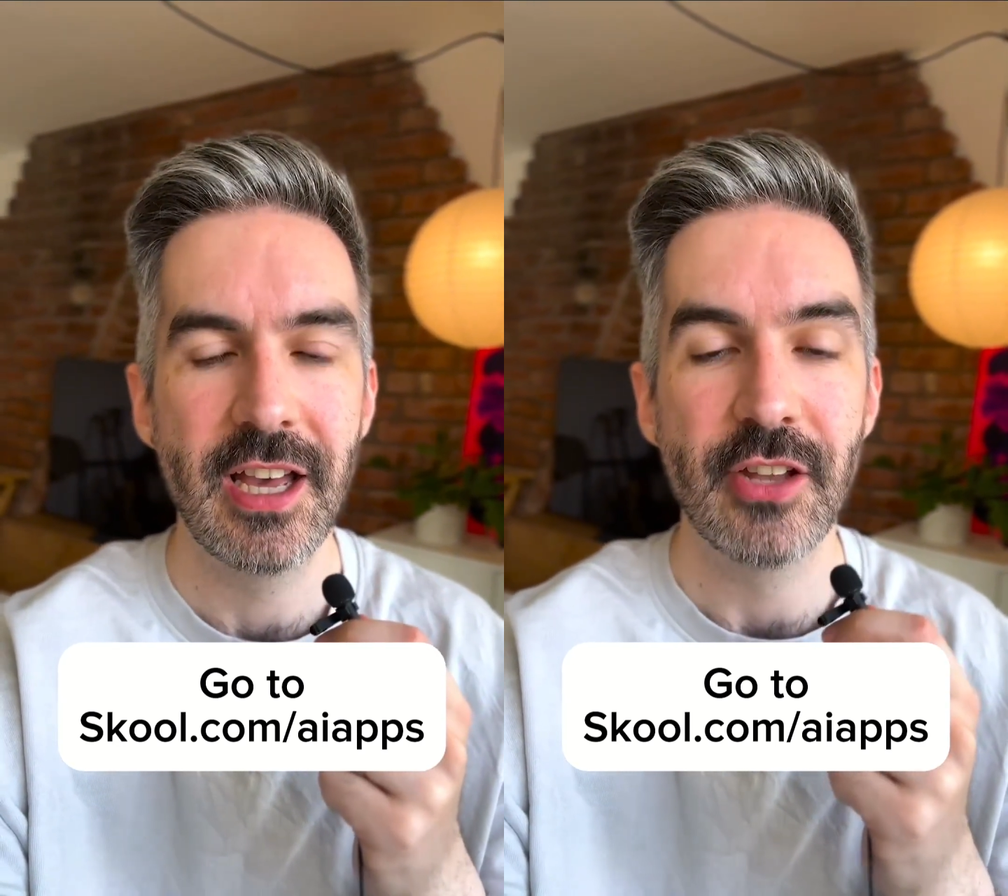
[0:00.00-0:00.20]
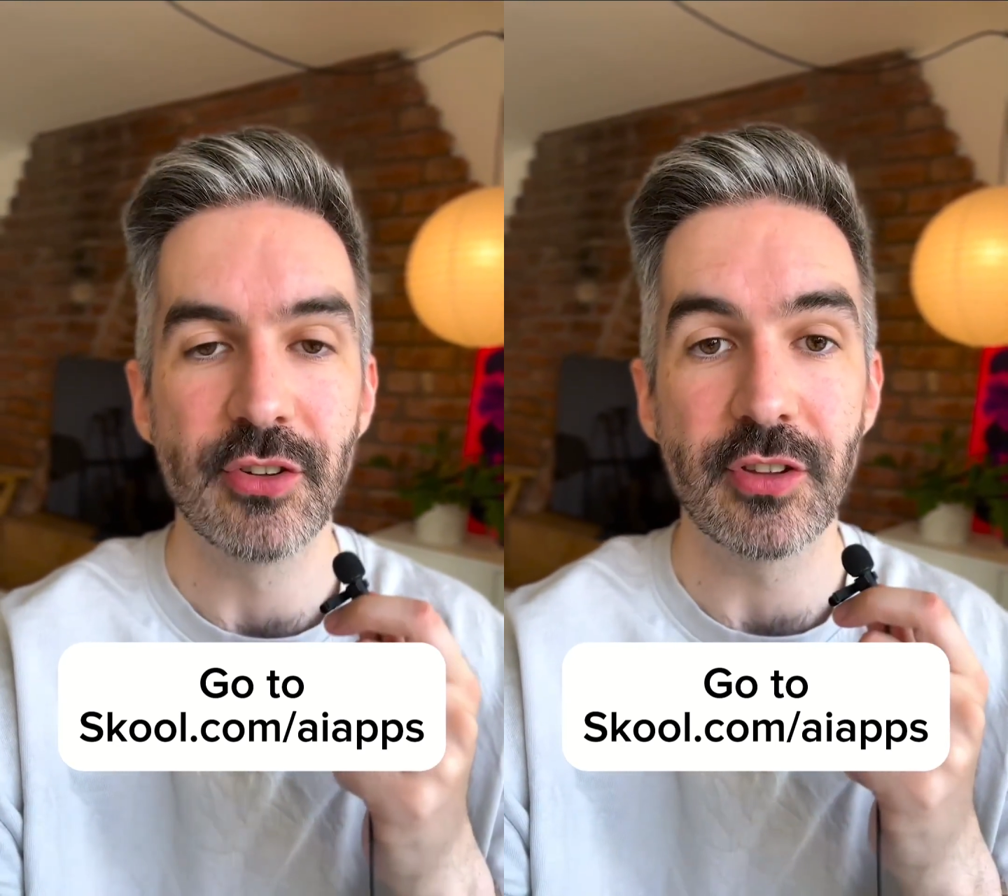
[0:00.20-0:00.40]

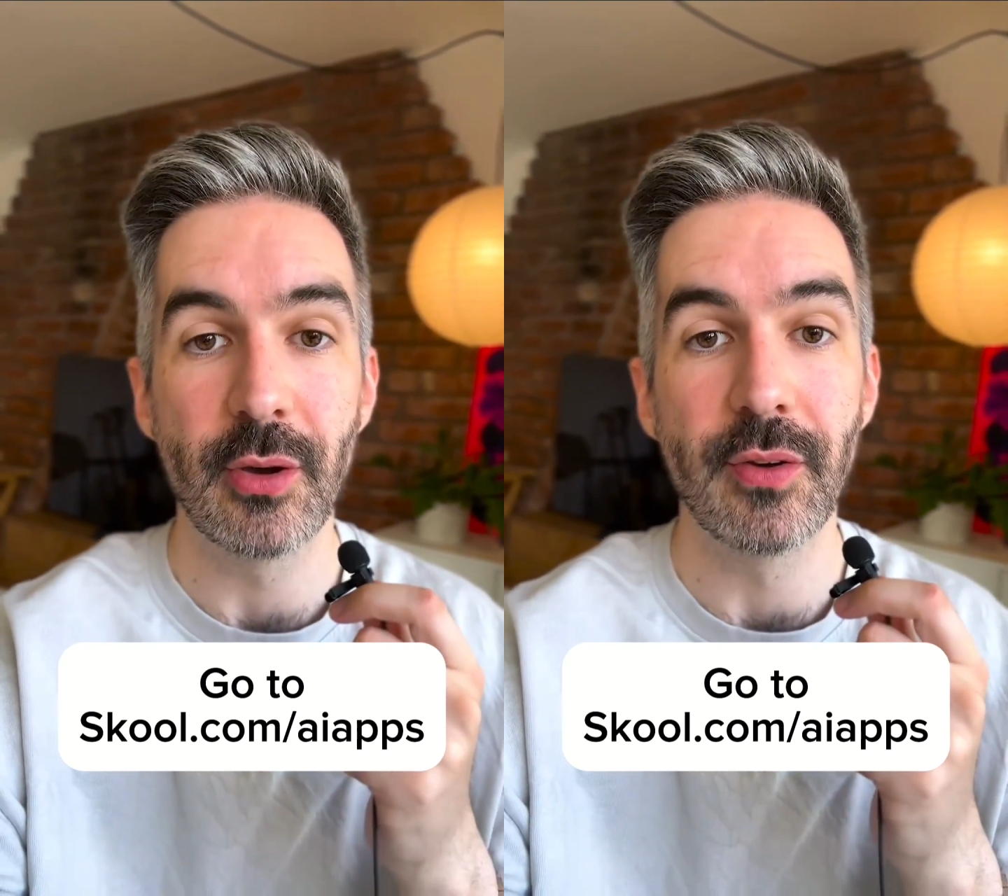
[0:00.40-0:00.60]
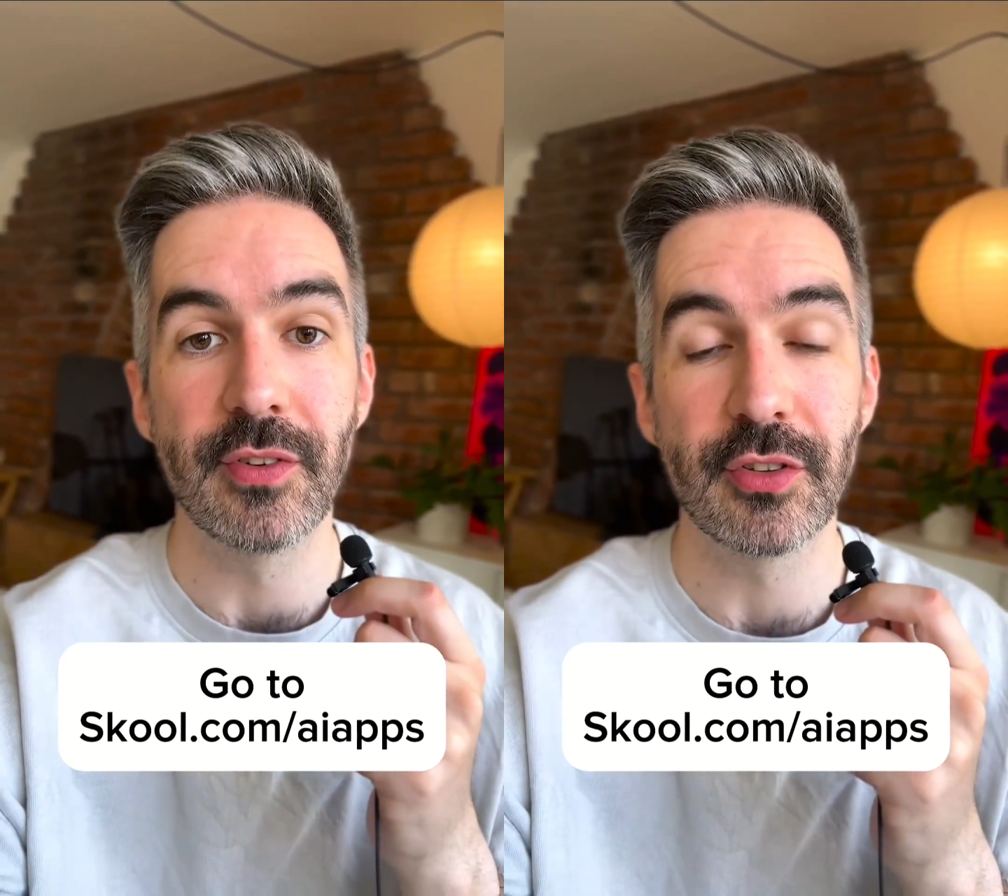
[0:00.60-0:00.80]
Just
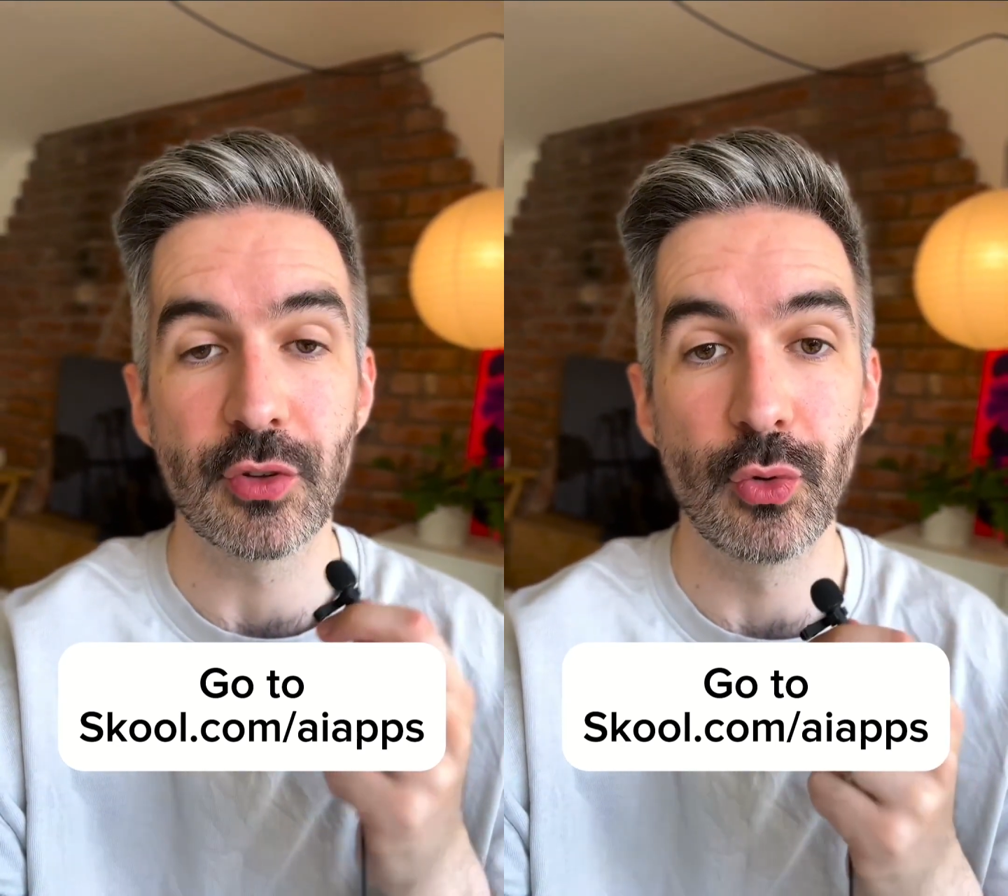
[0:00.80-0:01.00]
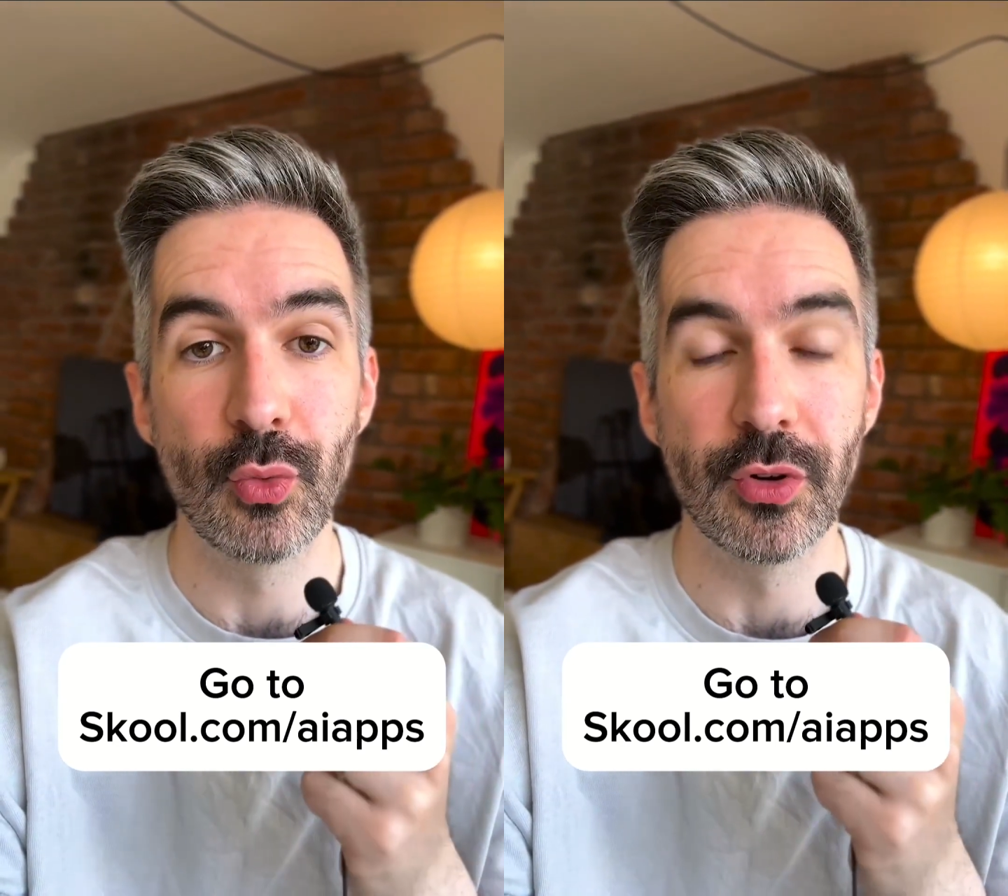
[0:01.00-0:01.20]
go over to
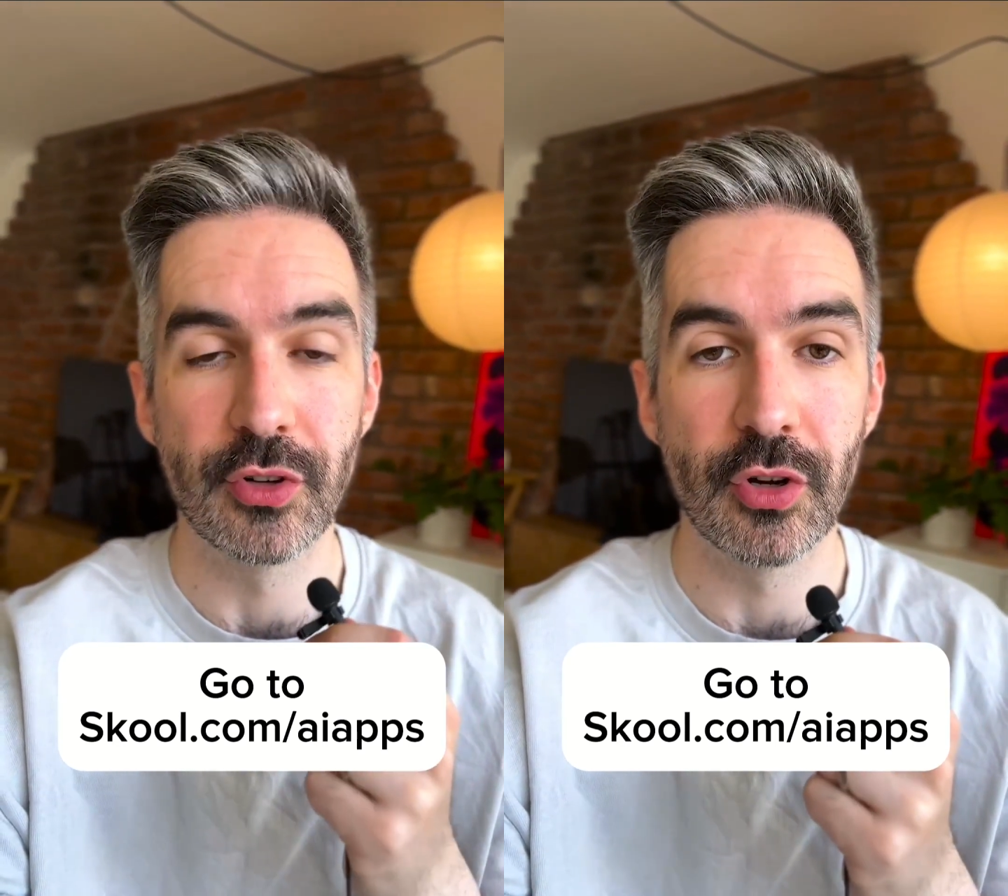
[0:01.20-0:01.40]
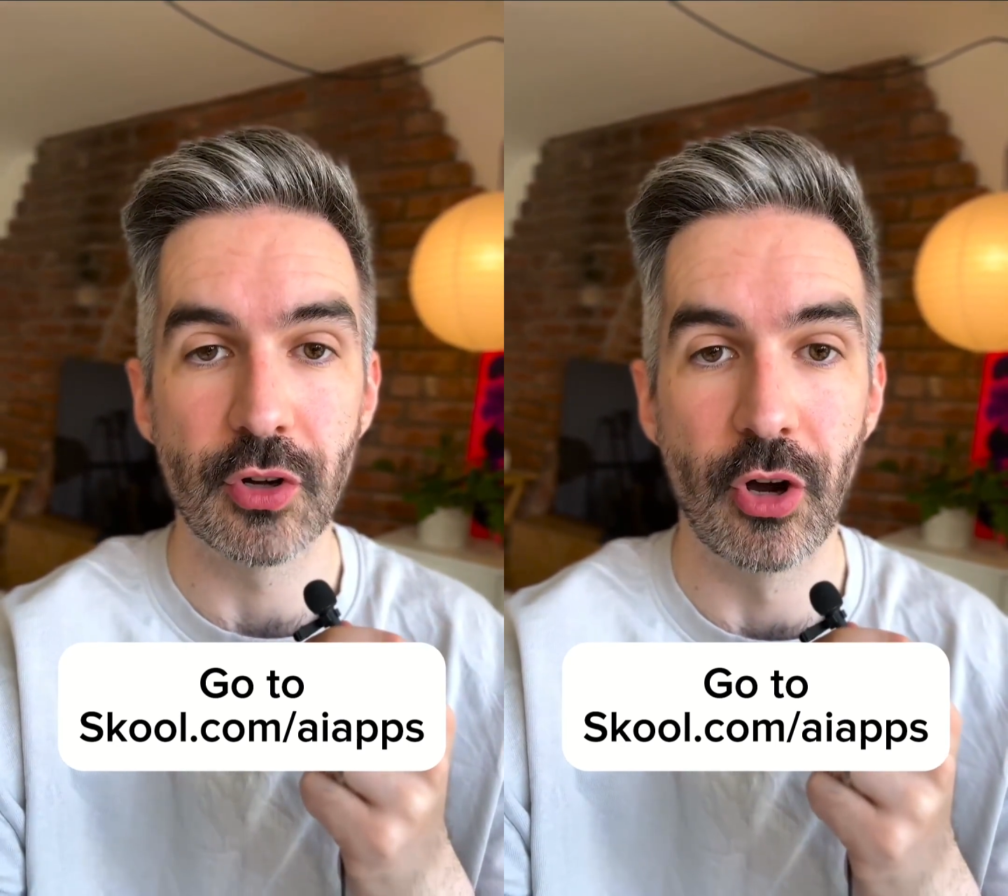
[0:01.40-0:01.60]

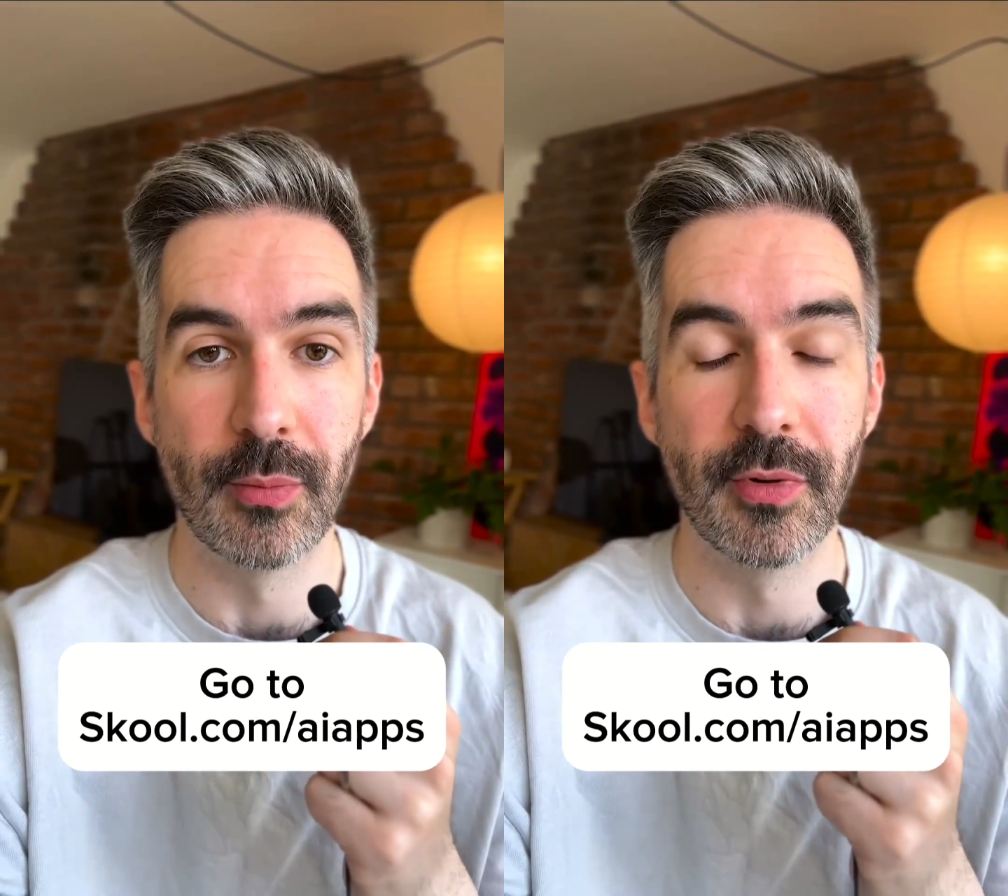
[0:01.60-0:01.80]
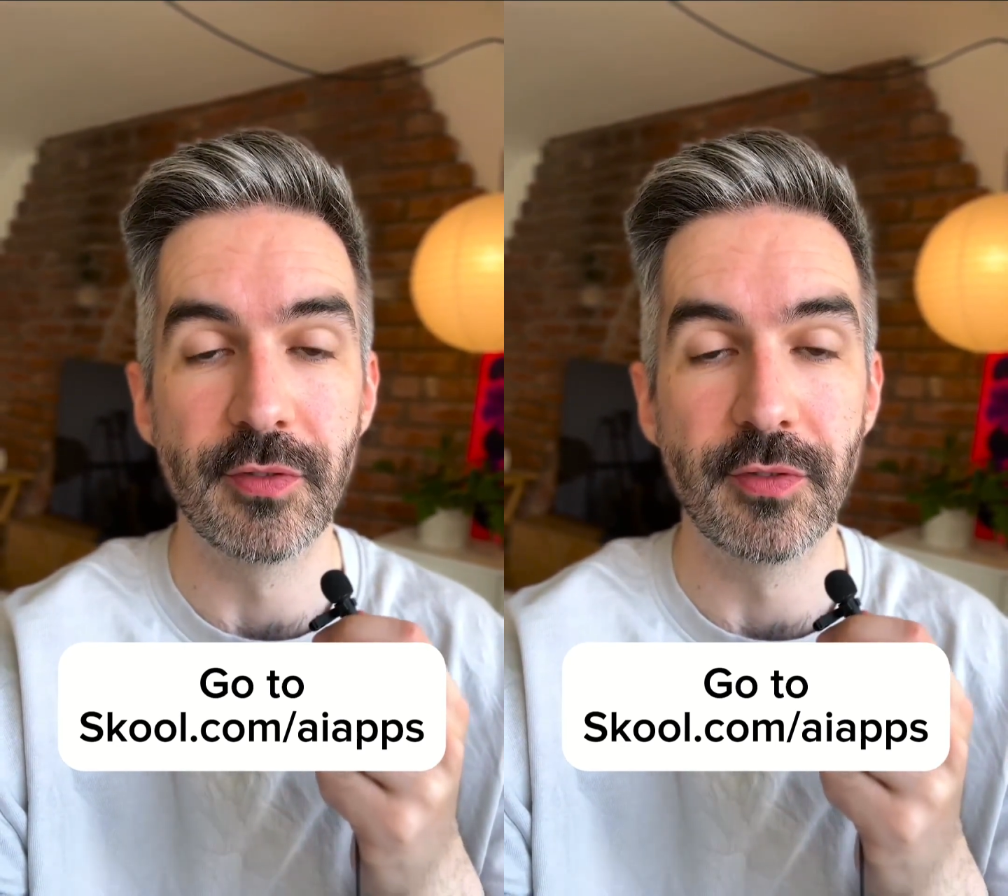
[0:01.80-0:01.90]
skool.com